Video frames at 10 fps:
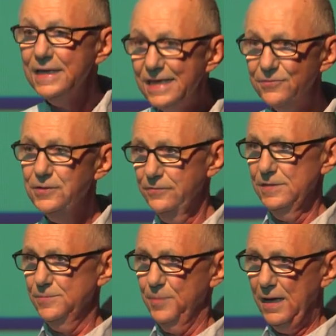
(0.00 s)
Even if
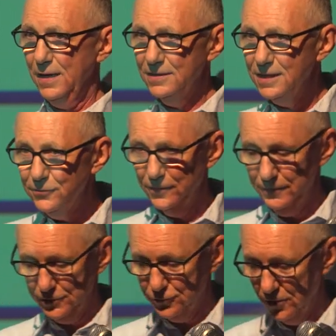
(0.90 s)
it's bad, even if
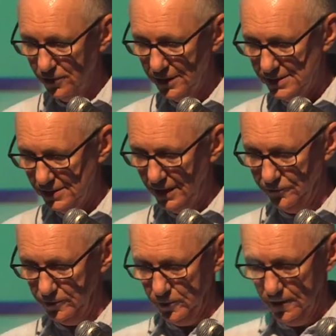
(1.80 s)
it's wrong, it's
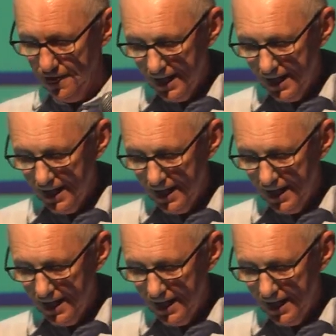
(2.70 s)
inevitable.